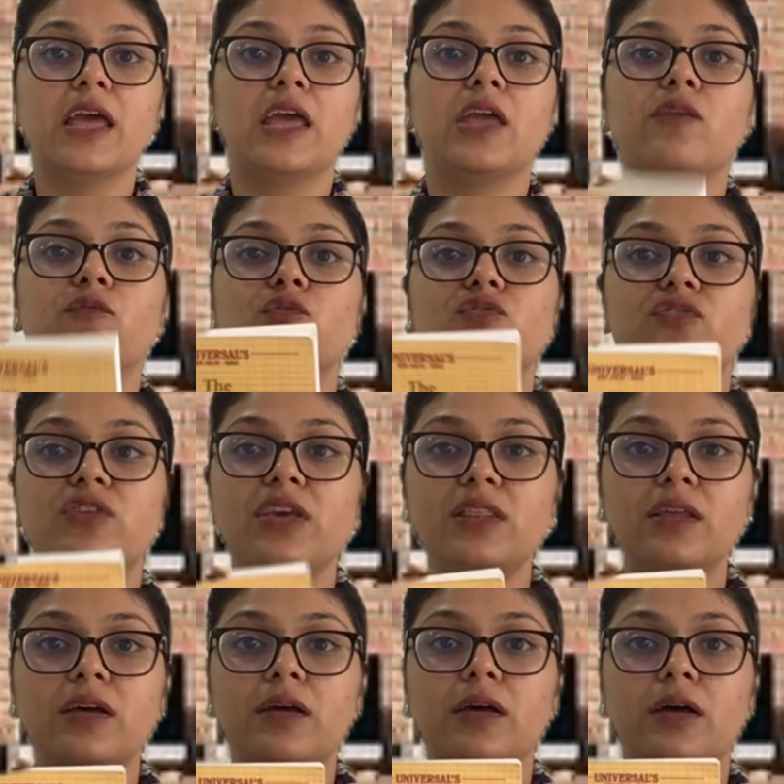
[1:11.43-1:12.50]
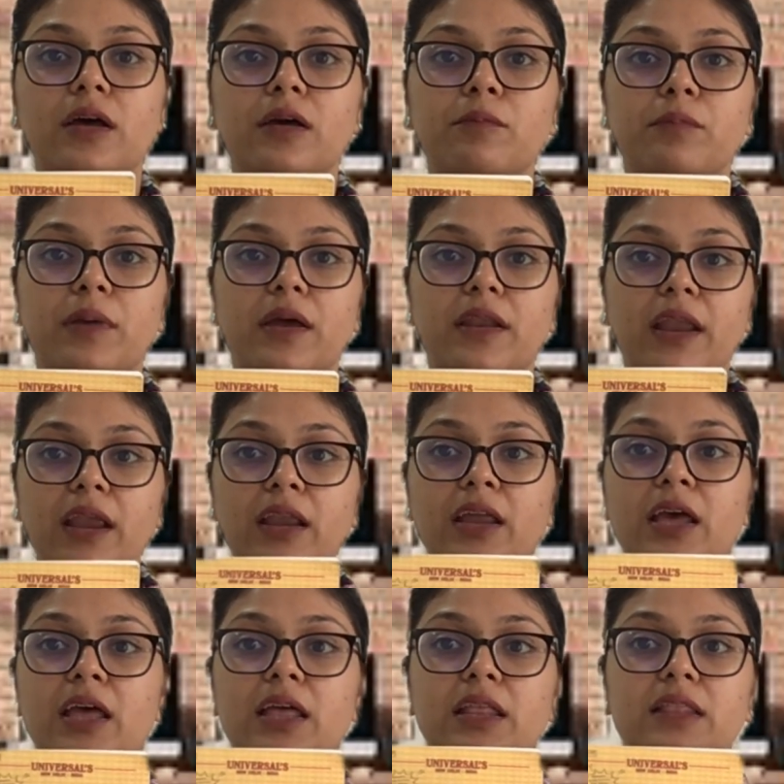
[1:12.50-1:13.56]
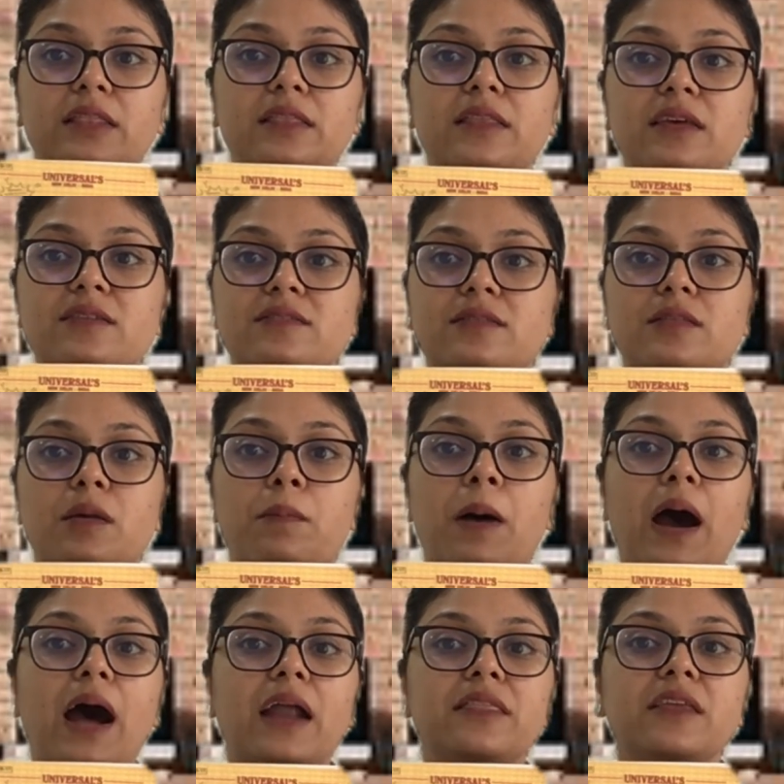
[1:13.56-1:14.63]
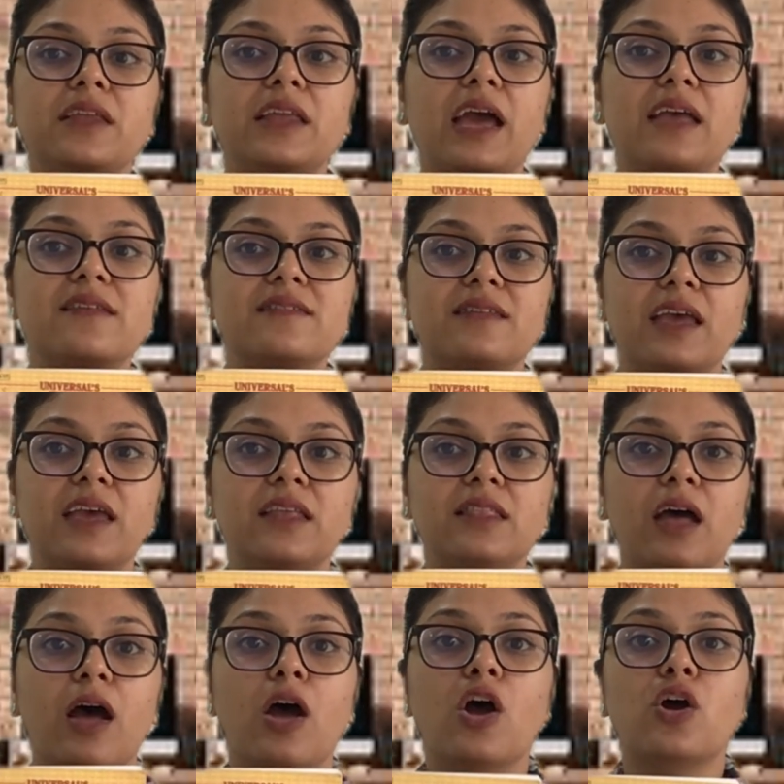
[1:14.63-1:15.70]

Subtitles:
If you see the Bear Act, the Bharatiya Nyaya Sanhita